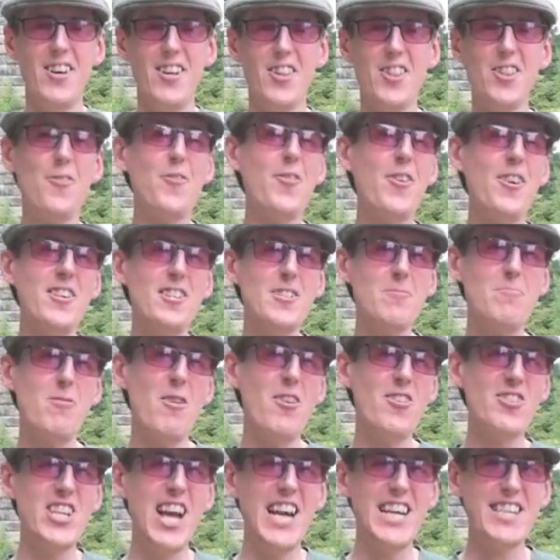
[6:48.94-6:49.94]
The first
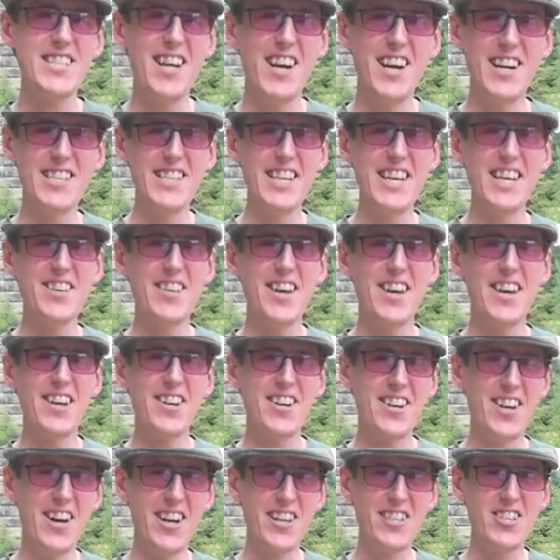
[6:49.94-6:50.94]
project idea that
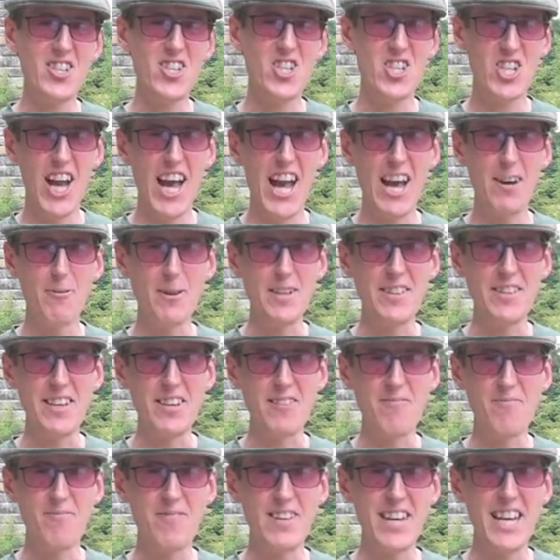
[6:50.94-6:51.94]
I'd like to share with
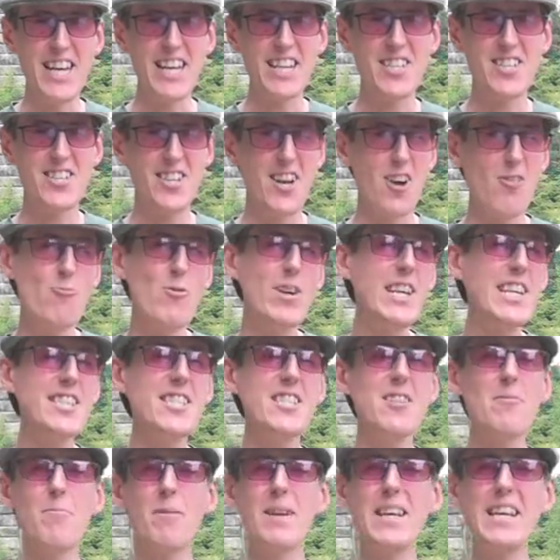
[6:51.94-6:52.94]
you is a
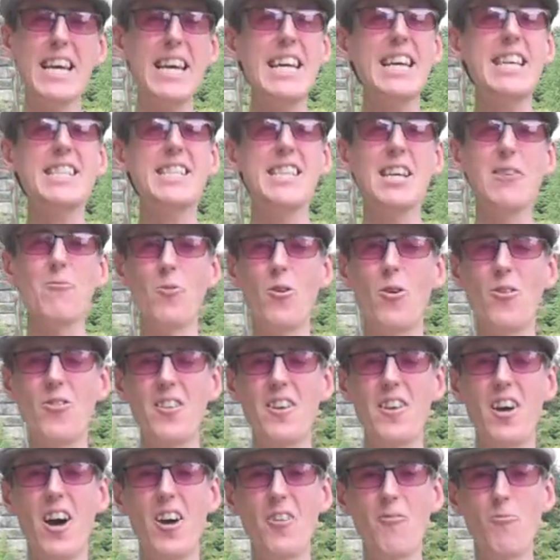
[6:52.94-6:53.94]
reasonably easy one,
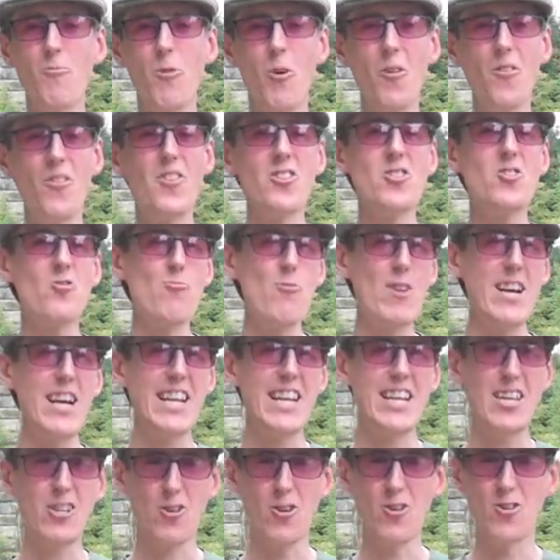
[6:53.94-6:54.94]
and one that's
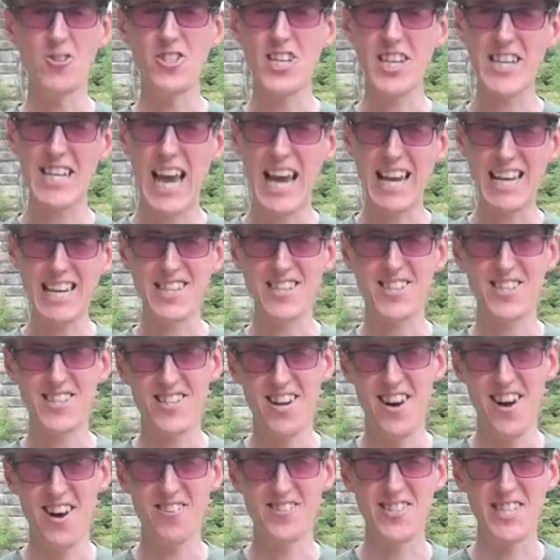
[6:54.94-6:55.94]
really good to get you
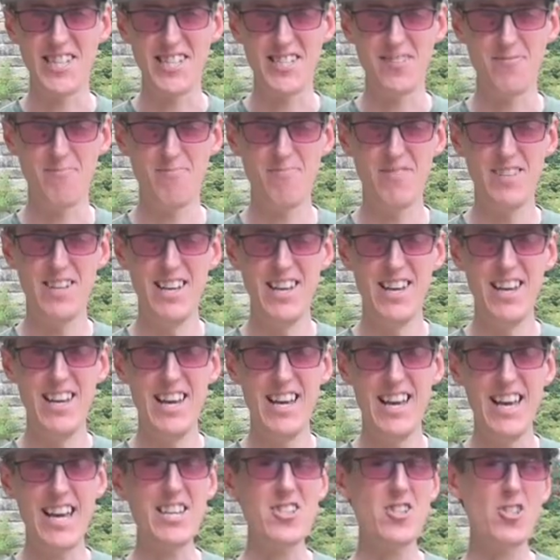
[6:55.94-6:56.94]
started.
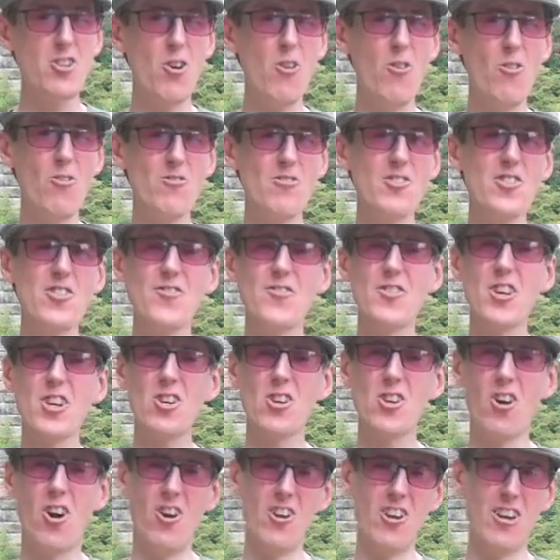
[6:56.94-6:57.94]
It's called the
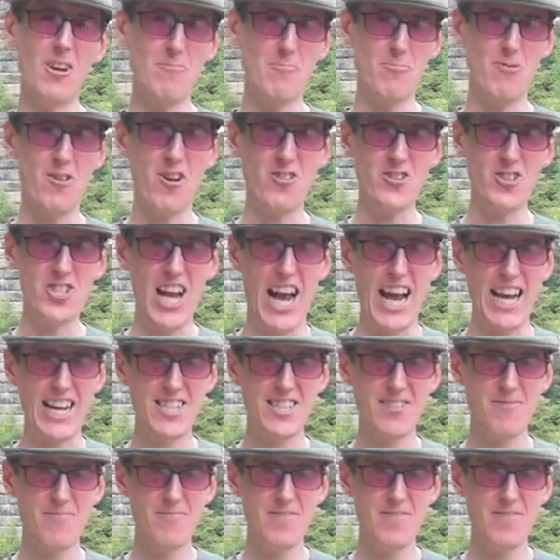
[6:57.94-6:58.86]
colour project.